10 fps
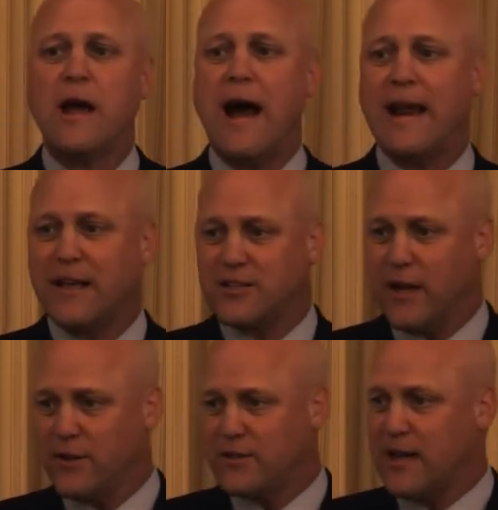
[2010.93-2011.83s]
got
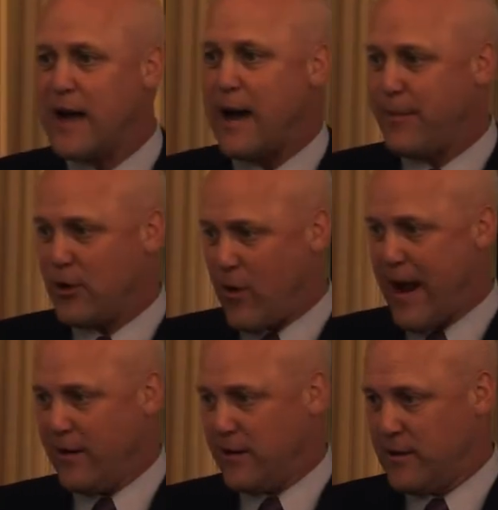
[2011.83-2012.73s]
ourselves to common
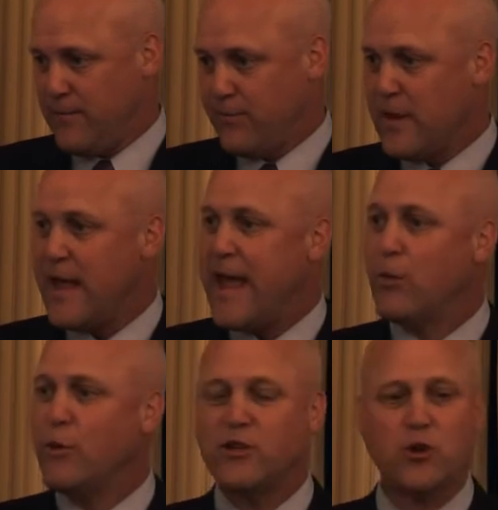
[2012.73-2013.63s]
ground,
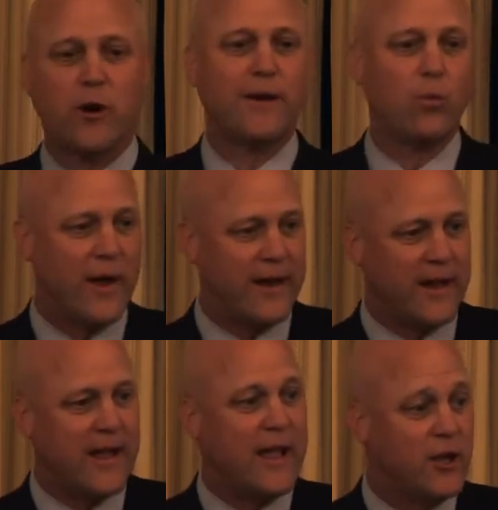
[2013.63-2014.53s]
and we started
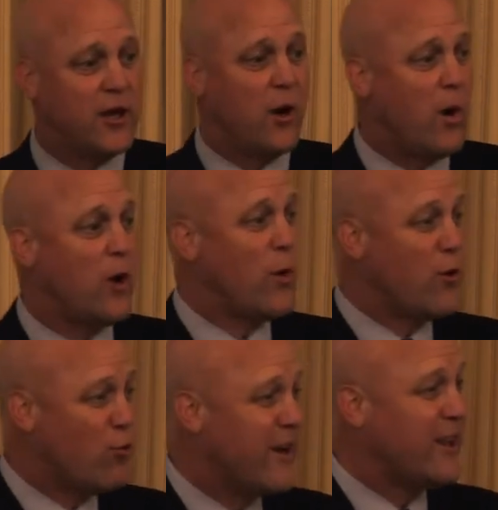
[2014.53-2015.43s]
winning. And you know what?
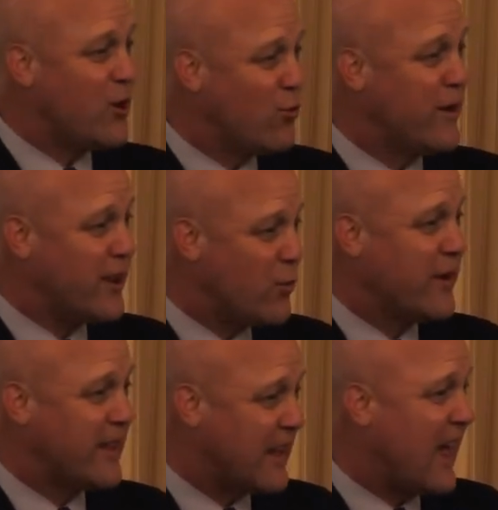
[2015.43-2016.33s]
We really, really,
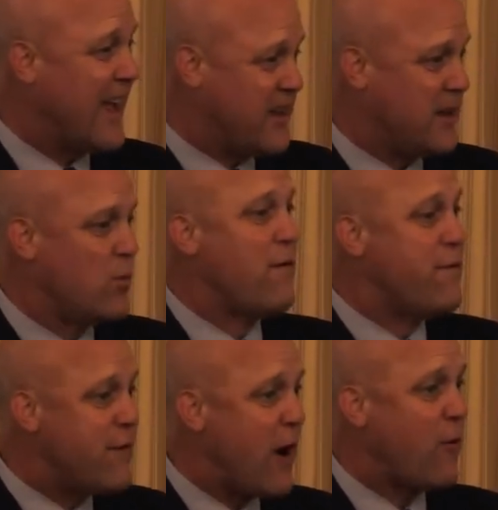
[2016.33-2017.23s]
really like it. We're
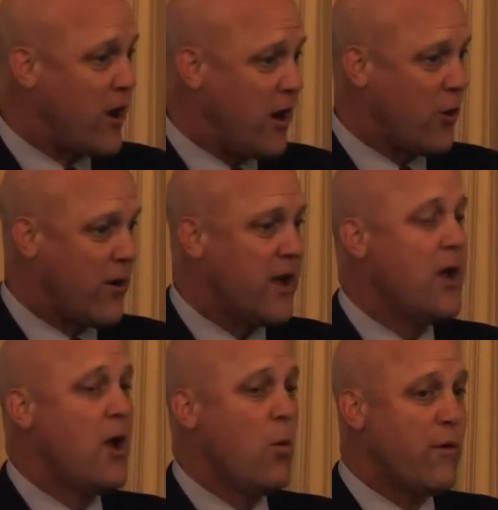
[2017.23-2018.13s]
very hungry.
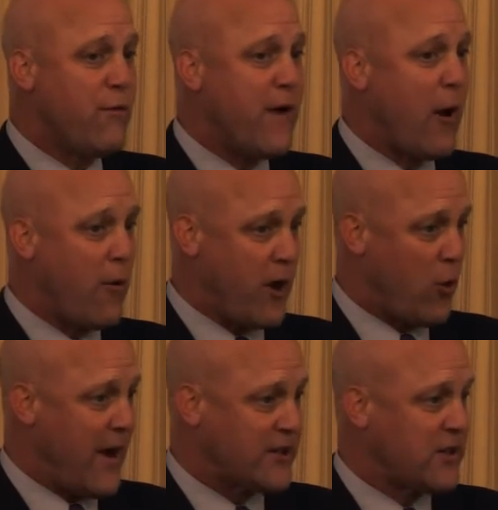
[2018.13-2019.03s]
We're very
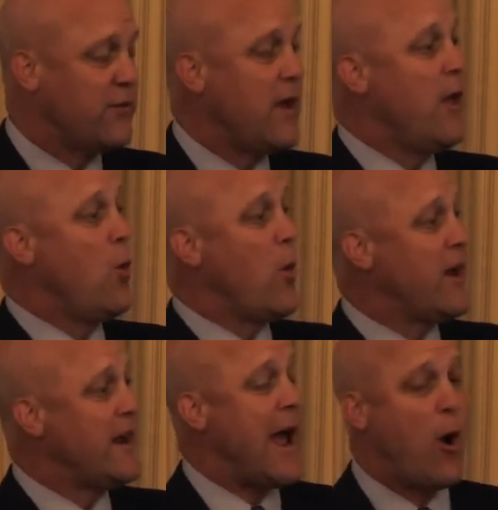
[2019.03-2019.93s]
aggressive.
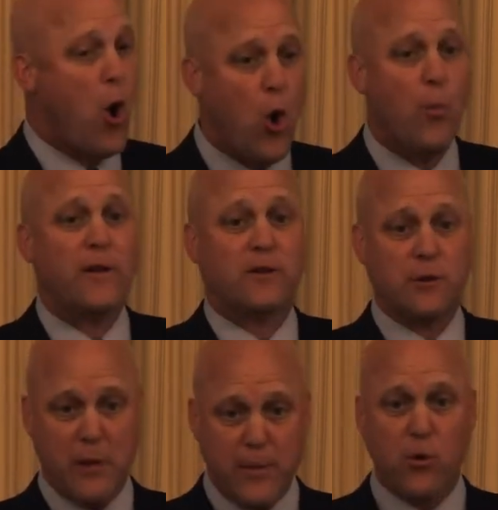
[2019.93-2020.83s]
We are now open
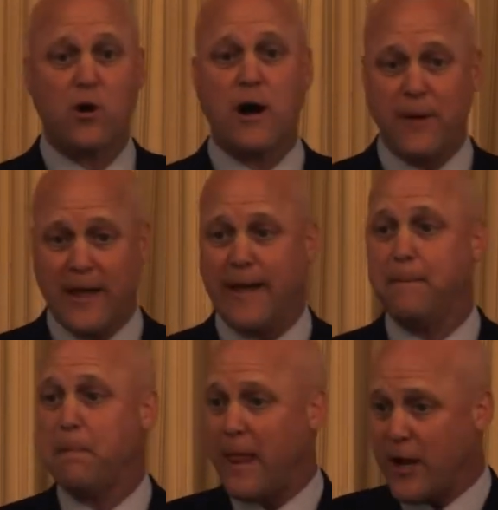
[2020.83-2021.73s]
to people coming
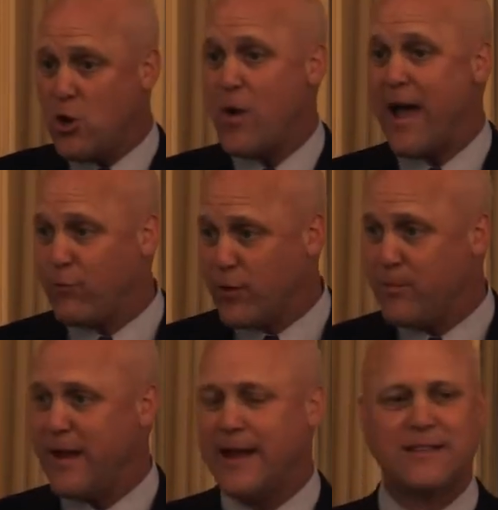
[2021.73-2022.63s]
in, like you have with
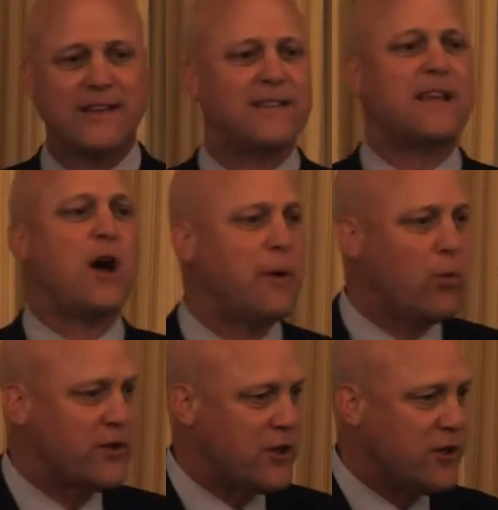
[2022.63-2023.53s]
me, and said, tell me
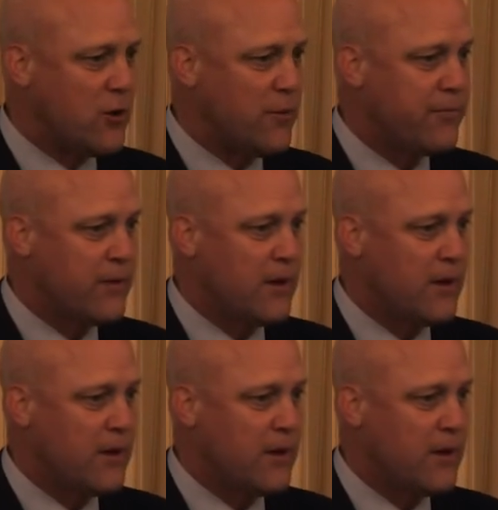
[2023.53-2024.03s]
what to do.